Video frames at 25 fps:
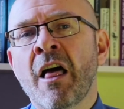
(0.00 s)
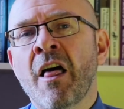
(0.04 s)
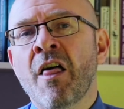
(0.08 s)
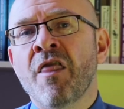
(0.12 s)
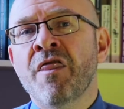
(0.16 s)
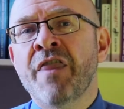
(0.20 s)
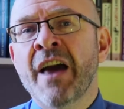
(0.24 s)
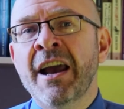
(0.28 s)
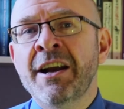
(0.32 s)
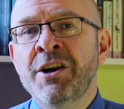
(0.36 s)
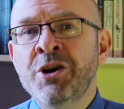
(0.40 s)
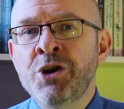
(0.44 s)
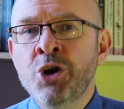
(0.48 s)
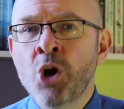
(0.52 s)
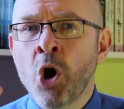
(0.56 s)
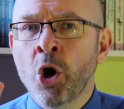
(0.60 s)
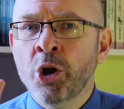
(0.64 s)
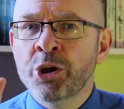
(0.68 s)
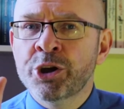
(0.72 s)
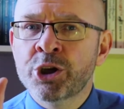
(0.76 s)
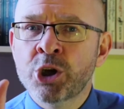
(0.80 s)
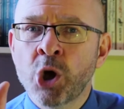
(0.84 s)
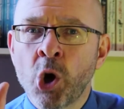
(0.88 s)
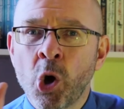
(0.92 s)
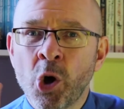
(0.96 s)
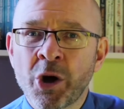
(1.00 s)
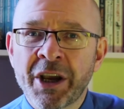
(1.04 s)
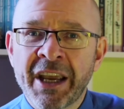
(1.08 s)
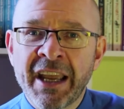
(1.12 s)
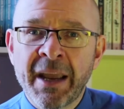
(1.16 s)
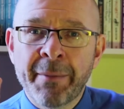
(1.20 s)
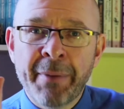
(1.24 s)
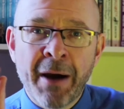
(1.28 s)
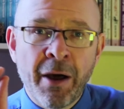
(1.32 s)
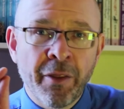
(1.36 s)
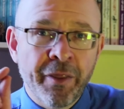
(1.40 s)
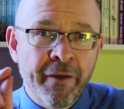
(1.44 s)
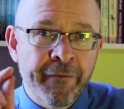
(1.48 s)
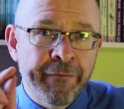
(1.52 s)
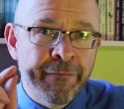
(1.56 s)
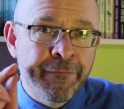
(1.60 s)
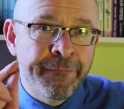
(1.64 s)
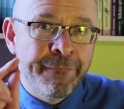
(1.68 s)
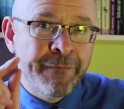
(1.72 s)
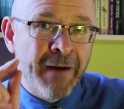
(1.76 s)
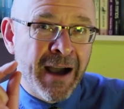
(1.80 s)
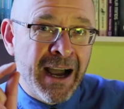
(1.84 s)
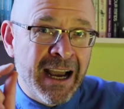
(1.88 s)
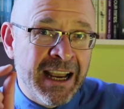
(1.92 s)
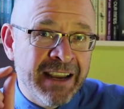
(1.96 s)
They're not talking about the
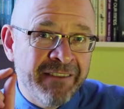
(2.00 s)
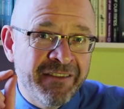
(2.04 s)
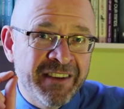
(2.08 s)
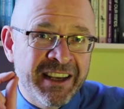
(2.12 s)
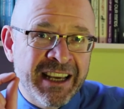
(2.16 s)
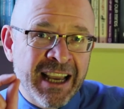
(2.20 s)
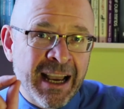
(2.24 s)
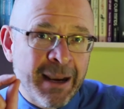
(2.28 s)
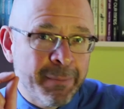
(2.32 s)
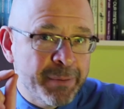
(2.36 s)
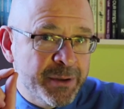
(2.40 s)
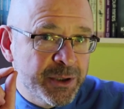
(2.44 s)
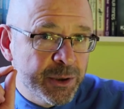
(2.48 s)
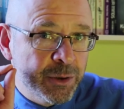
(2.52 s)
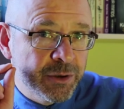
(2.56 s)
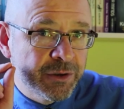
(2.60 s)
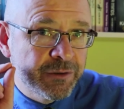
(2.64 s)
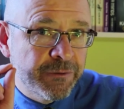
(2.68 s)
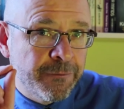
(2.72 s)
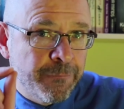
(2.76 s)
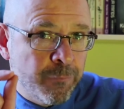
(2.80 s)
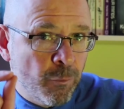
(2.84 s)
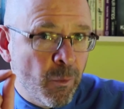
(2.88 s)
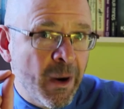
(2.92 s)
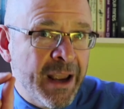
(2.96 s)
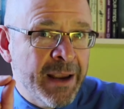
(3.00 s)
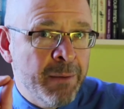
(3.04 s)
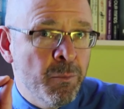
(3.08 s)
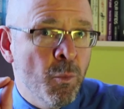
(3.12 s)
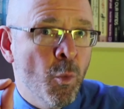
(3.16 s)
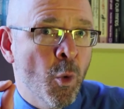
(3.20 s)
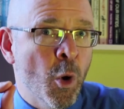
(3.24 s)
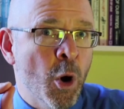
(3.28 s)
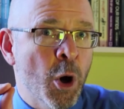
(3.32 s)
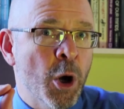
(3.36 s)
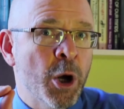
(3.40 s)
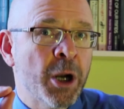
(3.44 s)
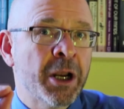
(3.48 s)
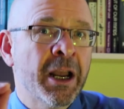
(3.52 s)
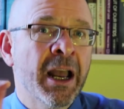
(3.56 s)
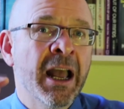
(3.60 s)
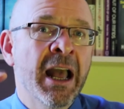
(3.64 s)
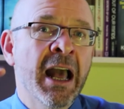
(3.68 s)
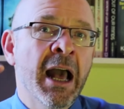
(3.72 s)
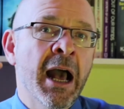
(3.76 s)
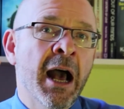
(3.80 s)
5 capitals framework